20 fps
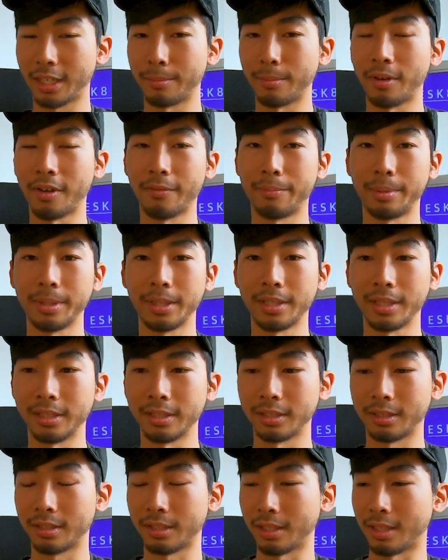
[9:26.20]
them off
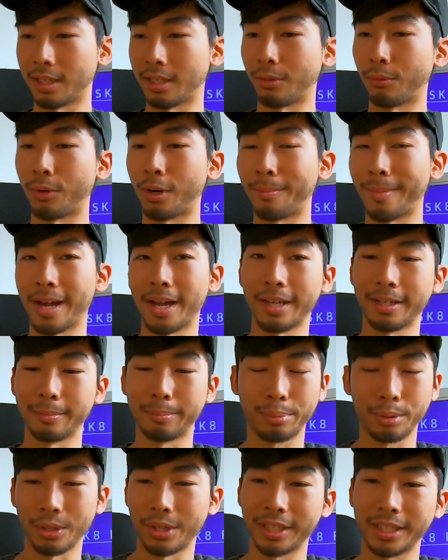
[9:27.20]
because where my
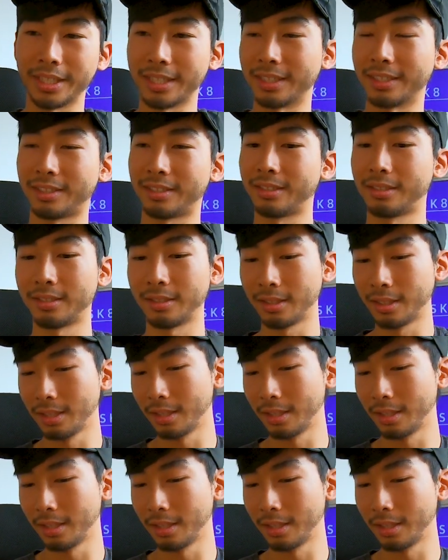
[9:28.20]
plug is,